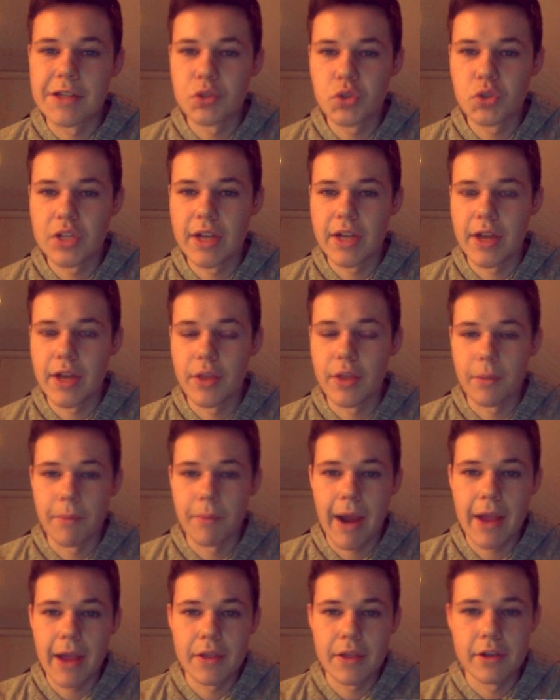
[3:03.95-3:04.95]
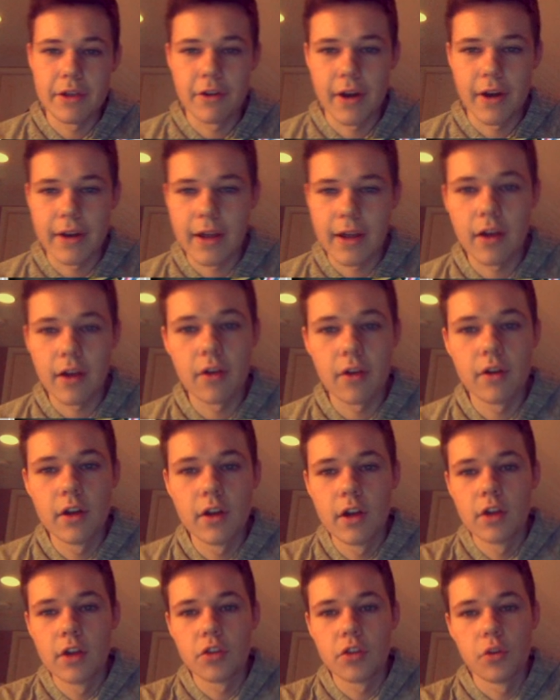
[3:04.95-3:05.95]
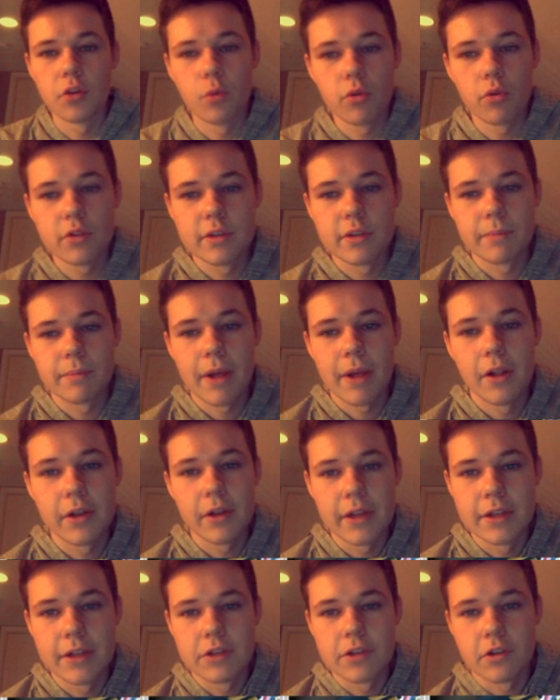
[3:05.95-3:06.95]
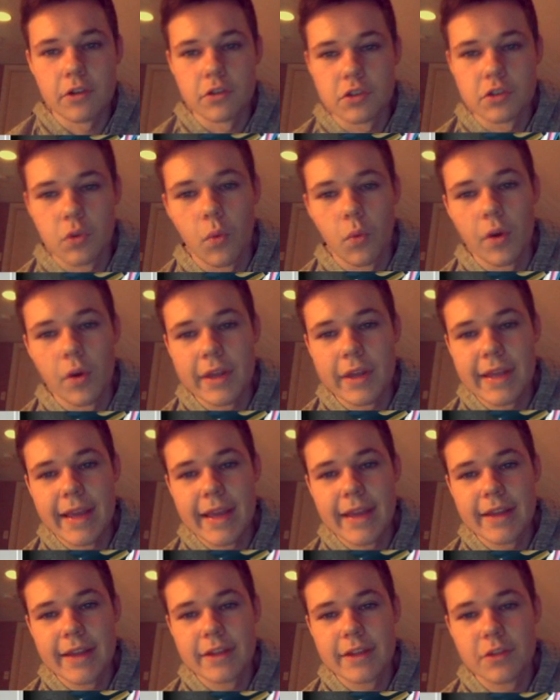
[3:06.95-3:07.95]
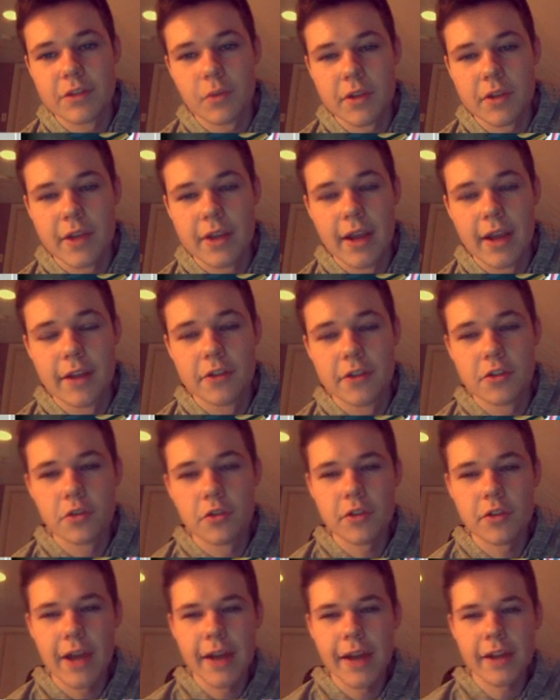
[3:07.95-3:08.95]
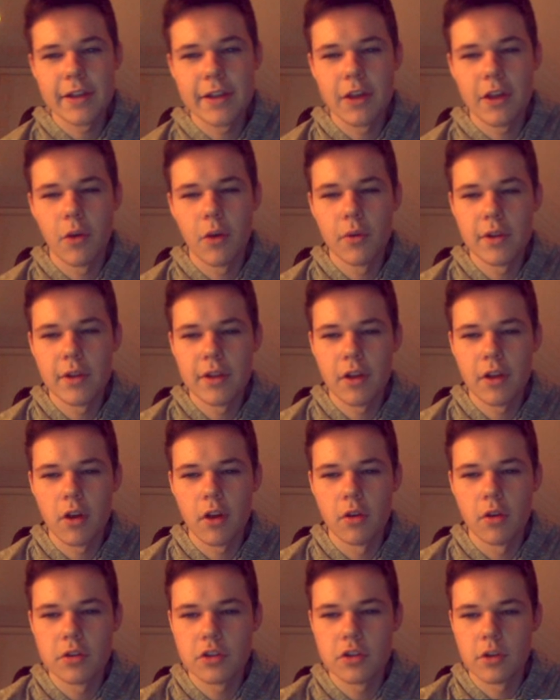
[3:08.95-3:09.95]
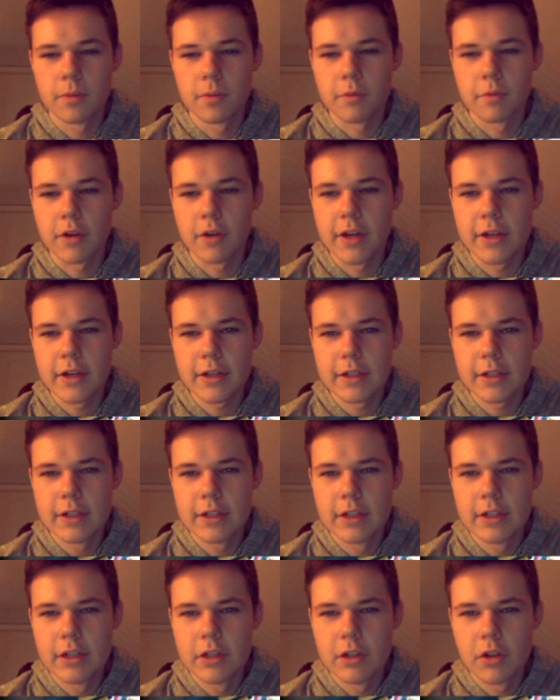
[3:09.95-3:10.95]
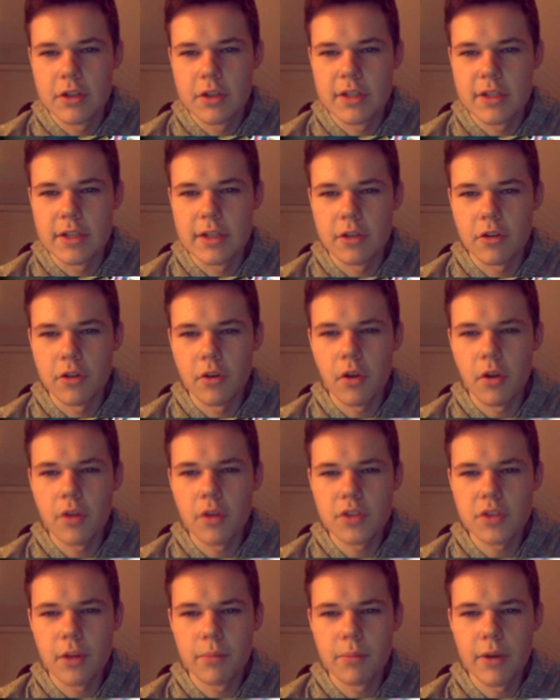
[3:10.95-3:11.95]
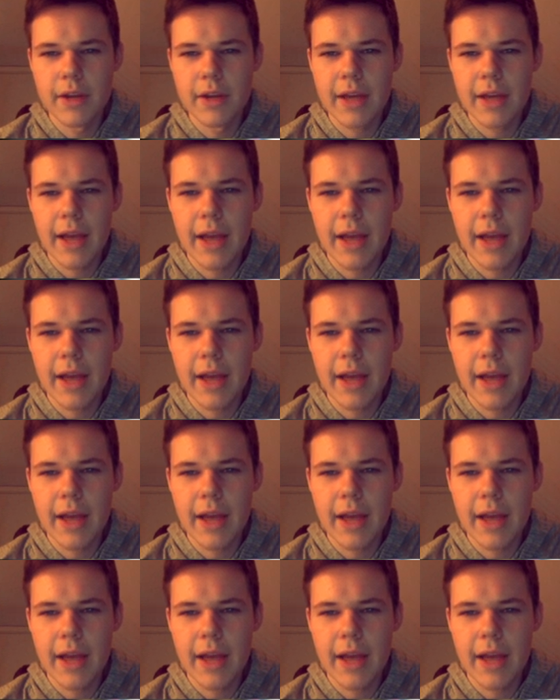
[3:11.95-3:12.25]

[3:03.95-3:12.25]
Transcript: see in the MyLeauge right now, the New Orleans Pelicans are 28-28, so they're kind of going into the All-Star break. Let's see, they're going to All-Star break.